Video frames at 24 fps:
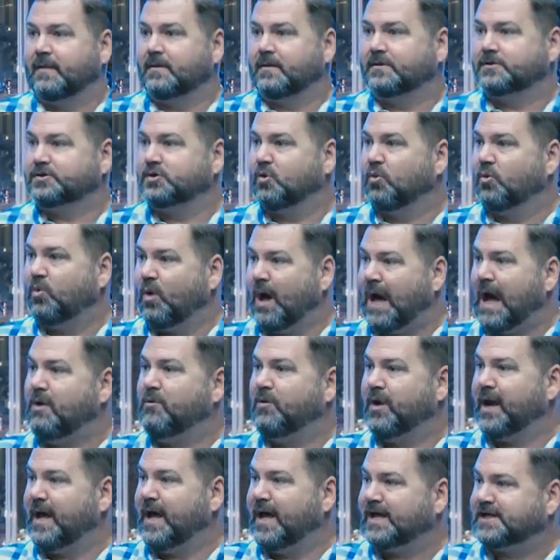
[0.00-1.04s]
So, why
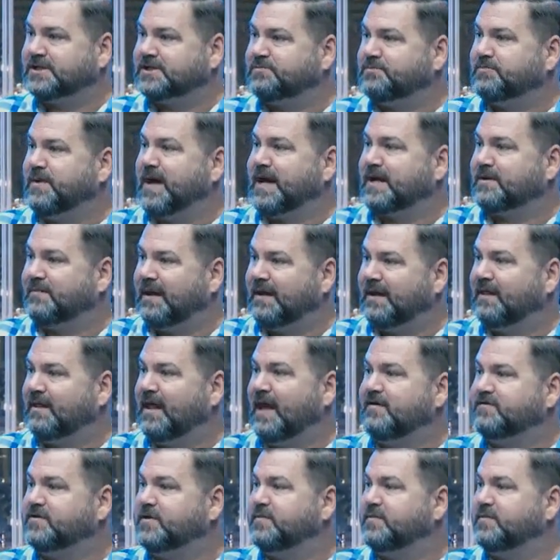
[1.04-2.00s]
would I expect my life